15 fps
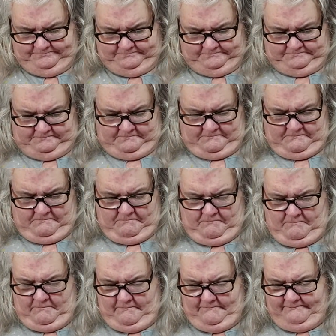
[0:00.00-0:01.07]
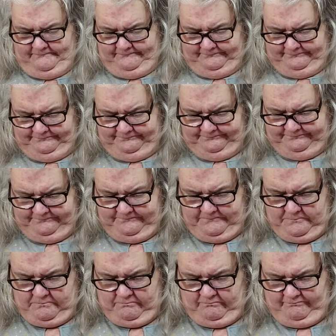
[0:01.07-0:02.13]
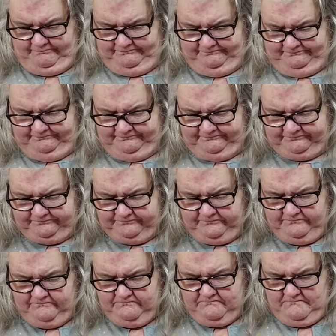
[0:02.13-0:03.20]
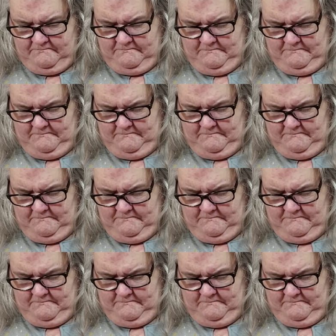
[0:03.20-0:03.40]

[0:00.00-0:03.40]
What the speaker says: No one is speaking in this clip.